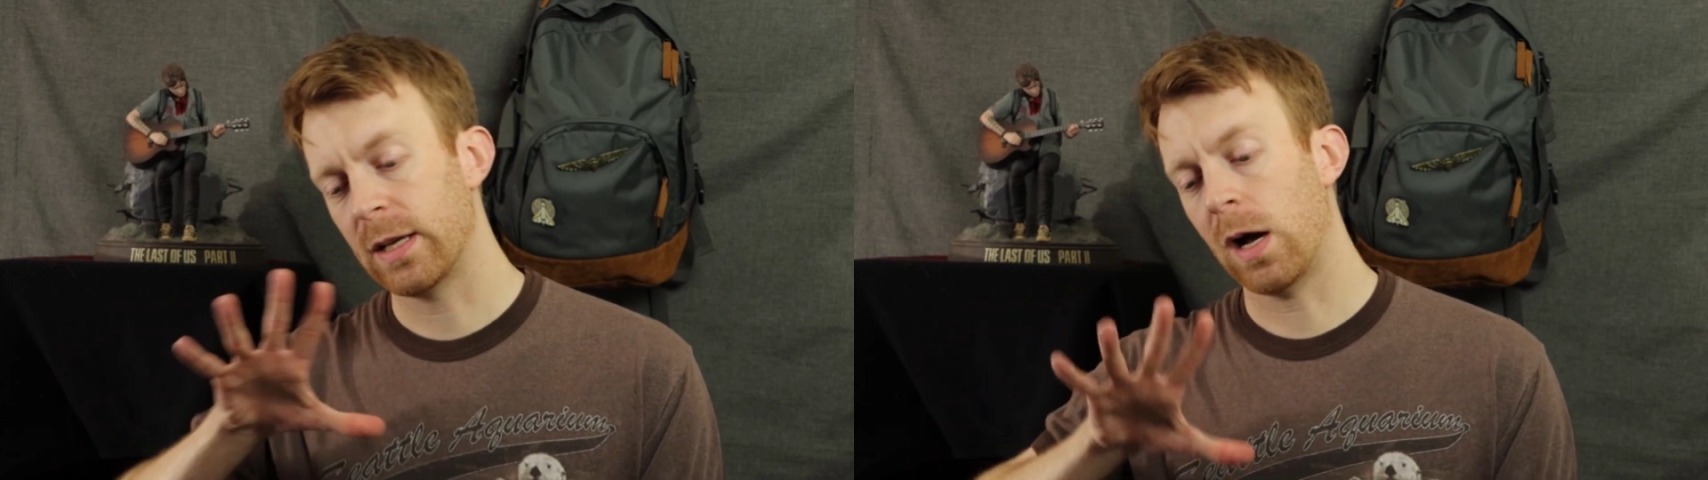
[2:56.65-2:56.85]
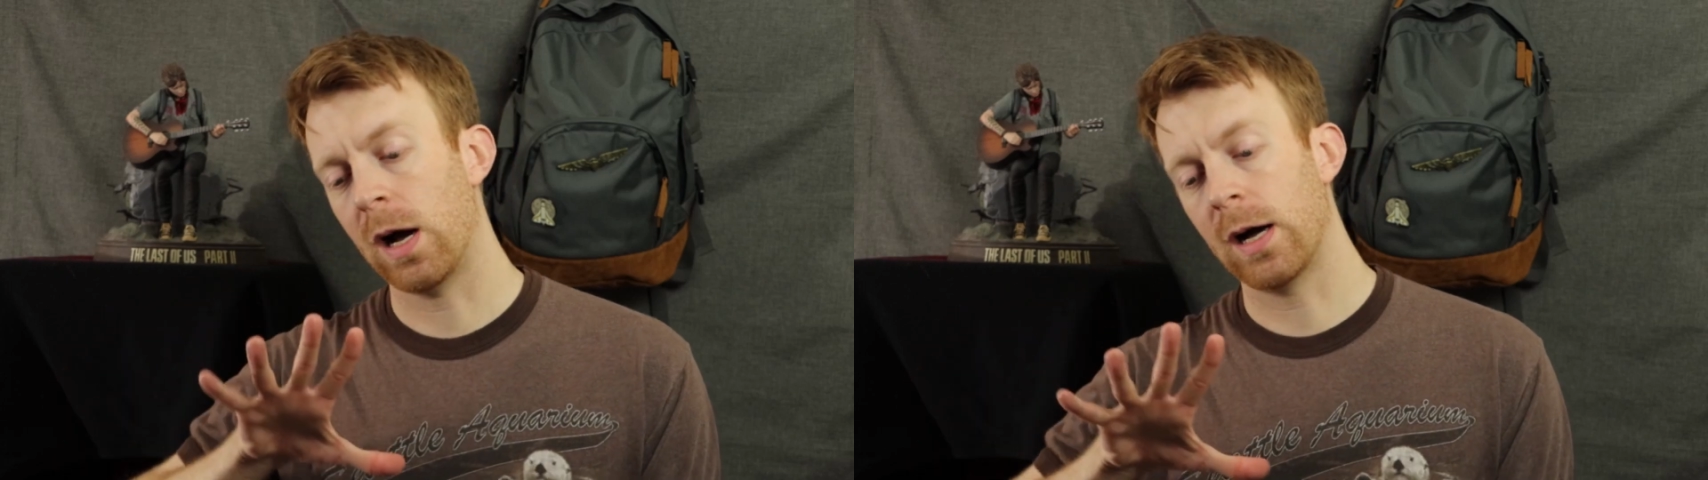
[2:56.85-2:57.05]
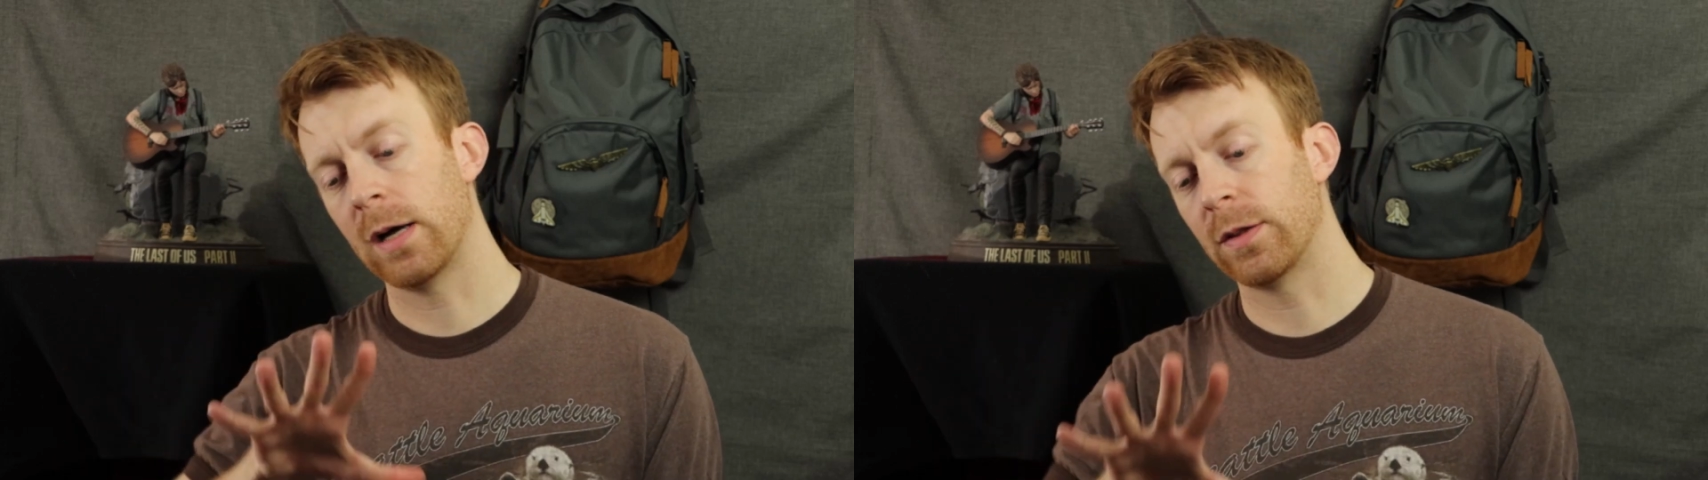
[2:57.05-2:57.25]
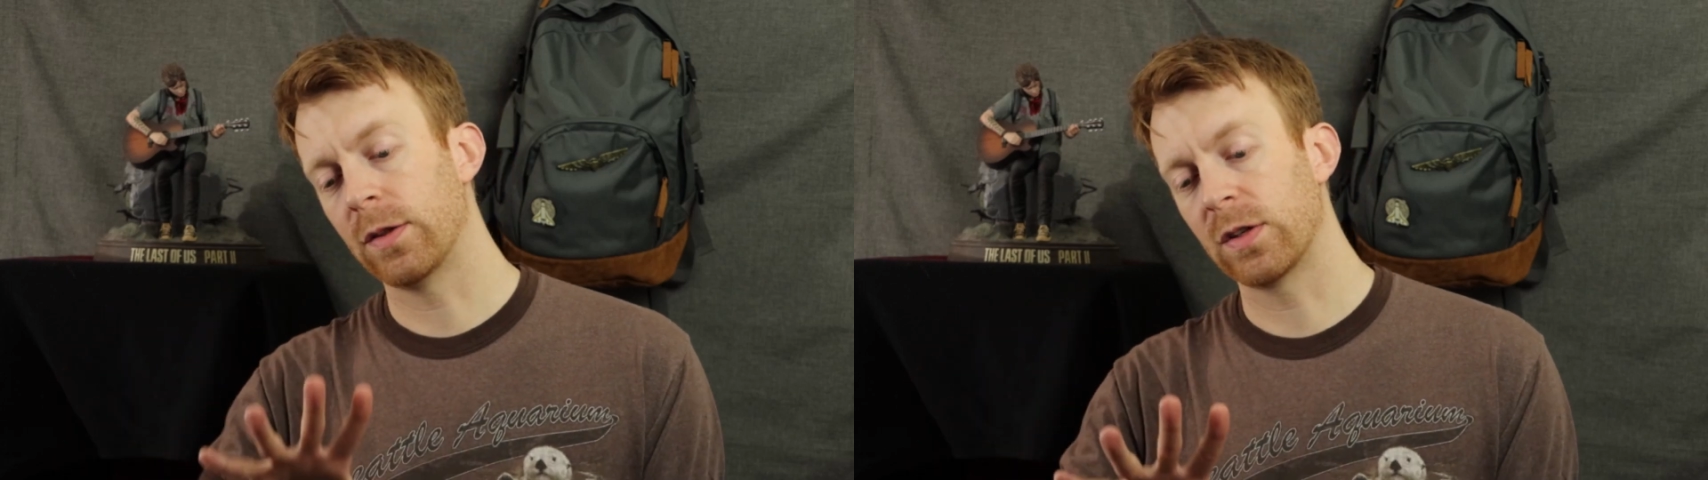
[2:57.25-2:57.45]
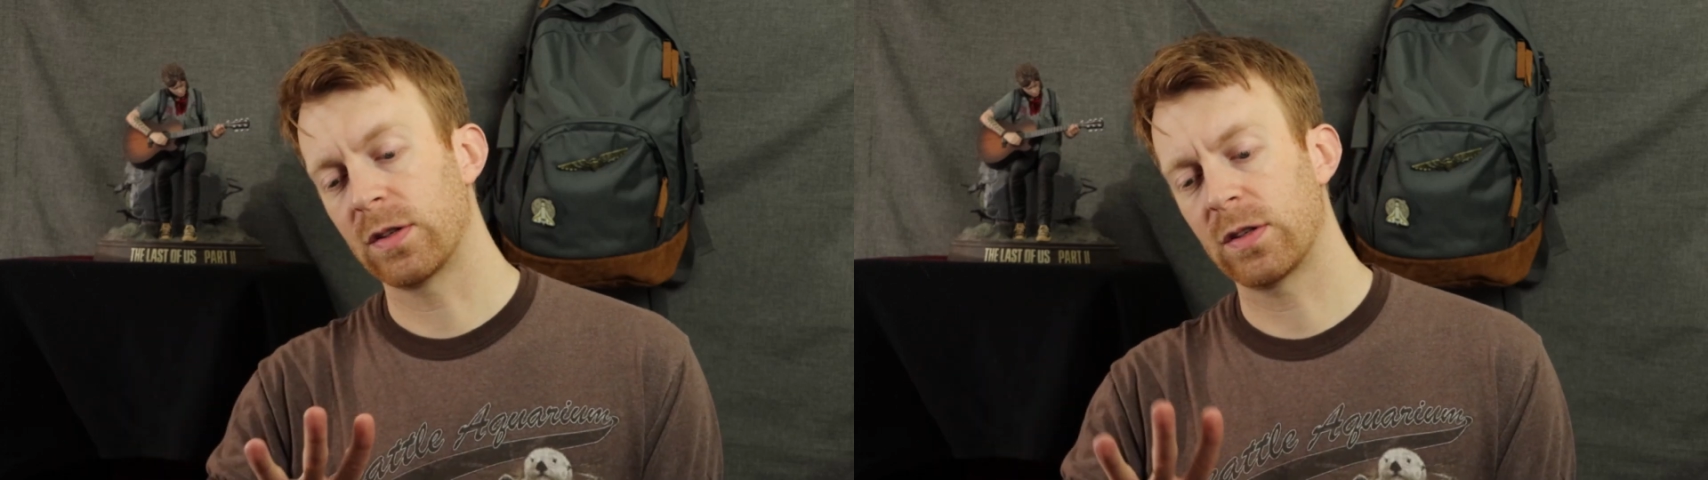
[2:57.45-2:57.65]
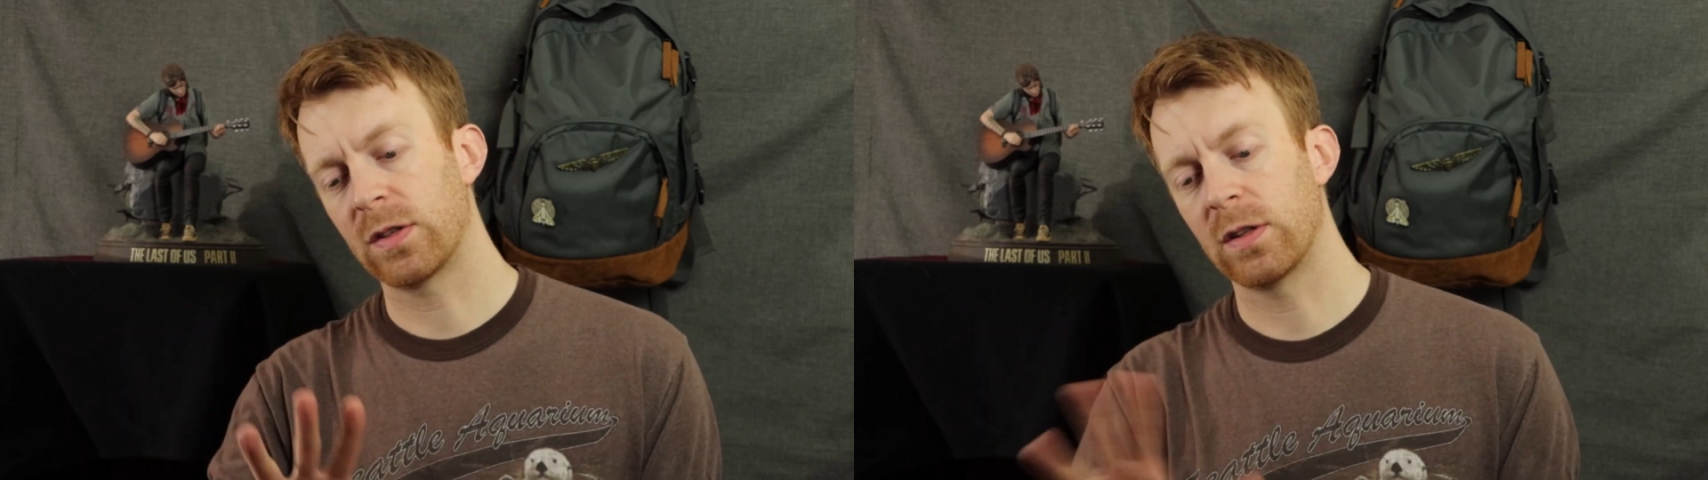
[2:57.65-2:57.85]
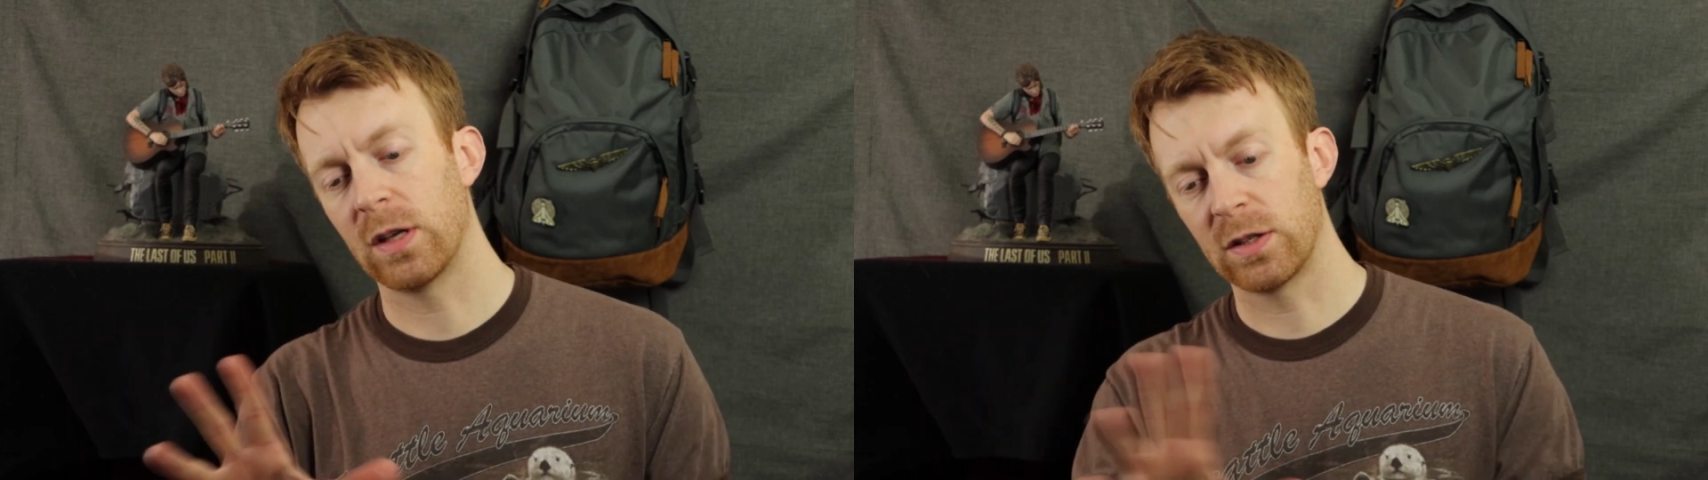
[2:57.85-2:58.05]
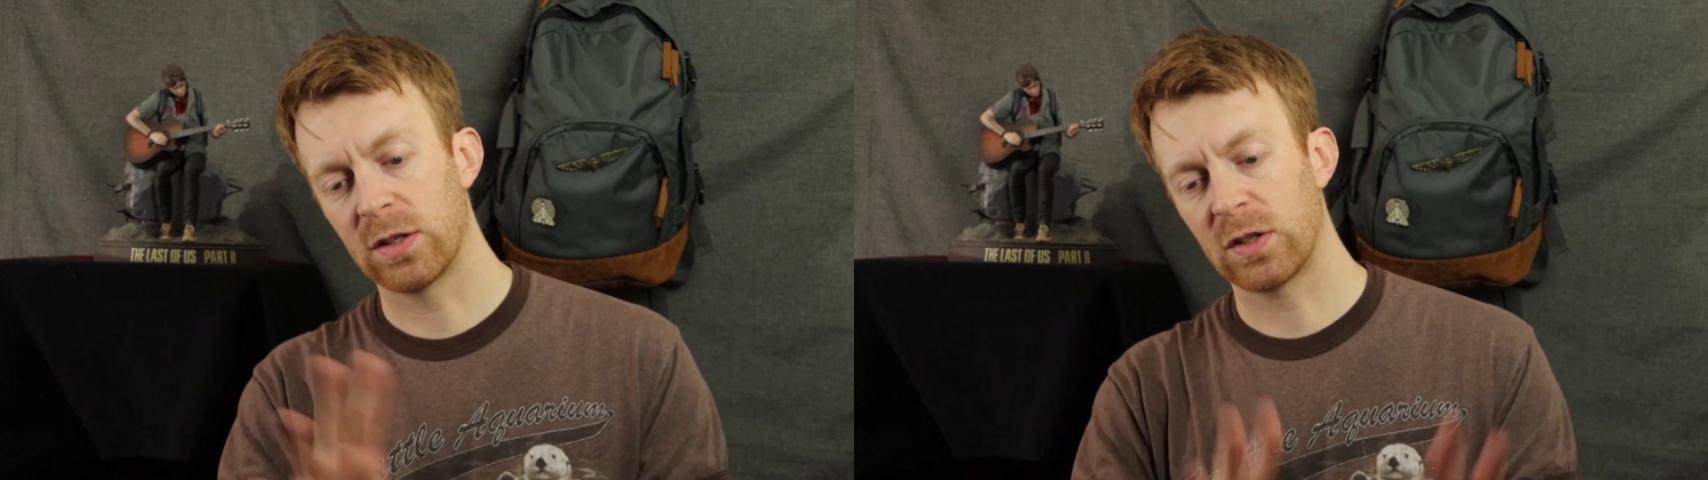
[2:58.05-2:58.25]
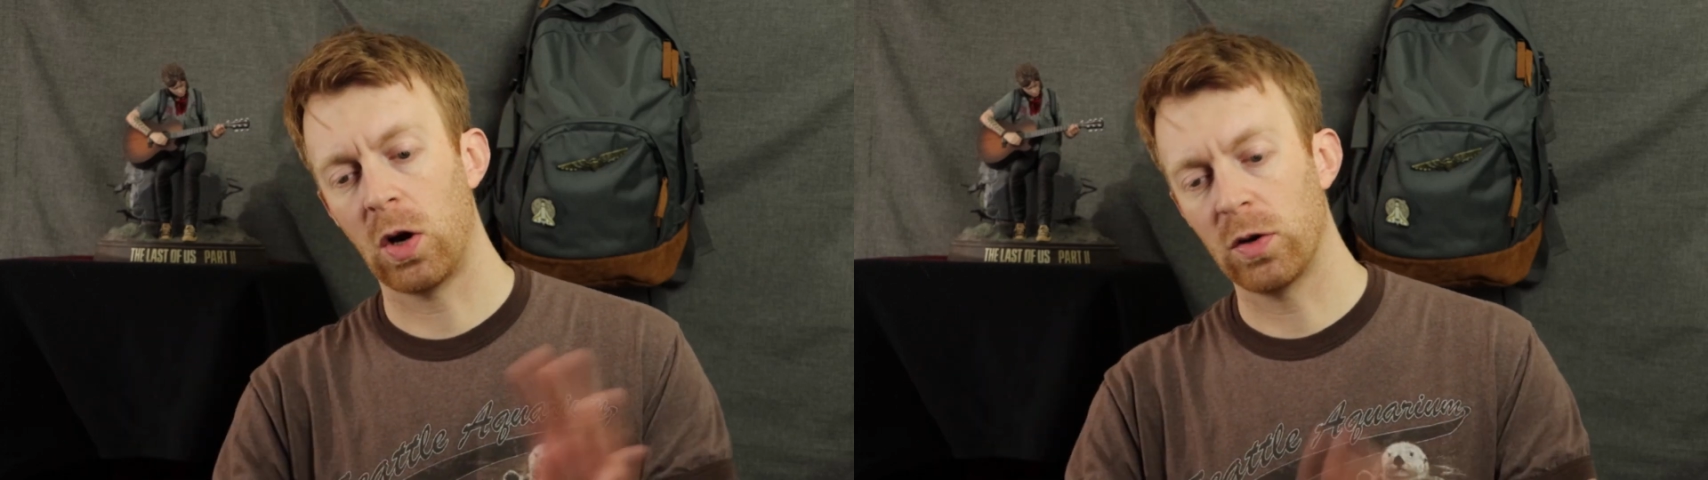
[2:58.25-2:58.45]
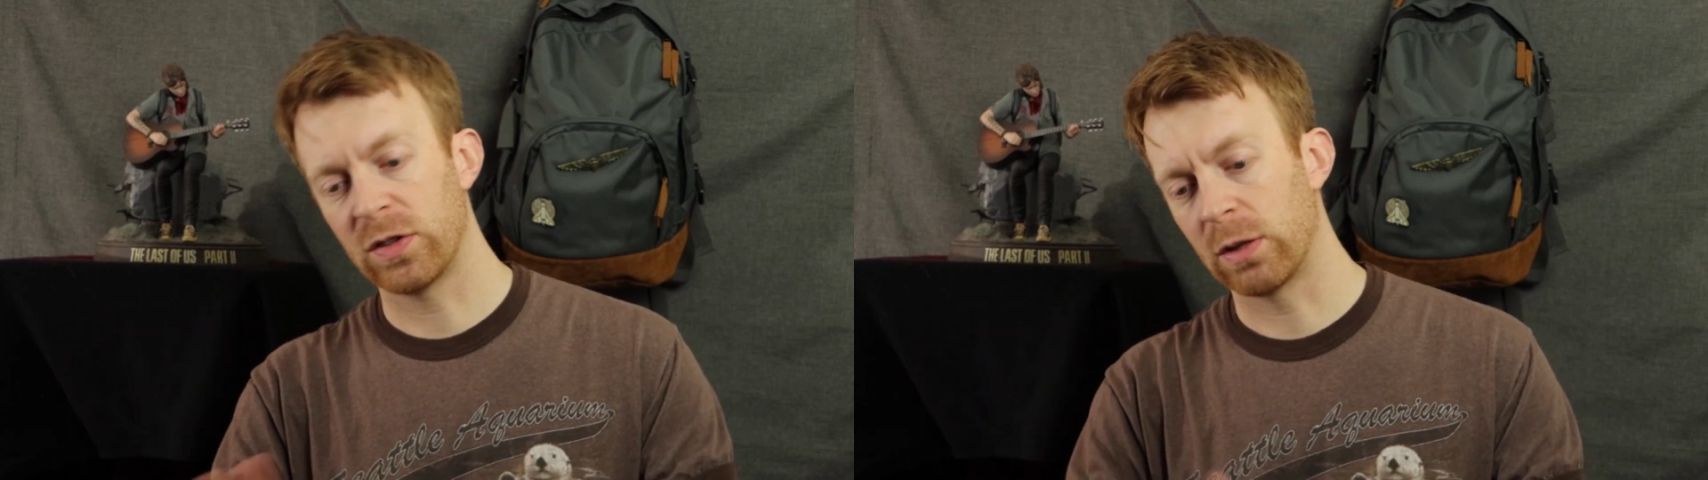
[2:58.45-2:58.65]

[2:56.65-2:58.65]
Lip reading: on the skulls and the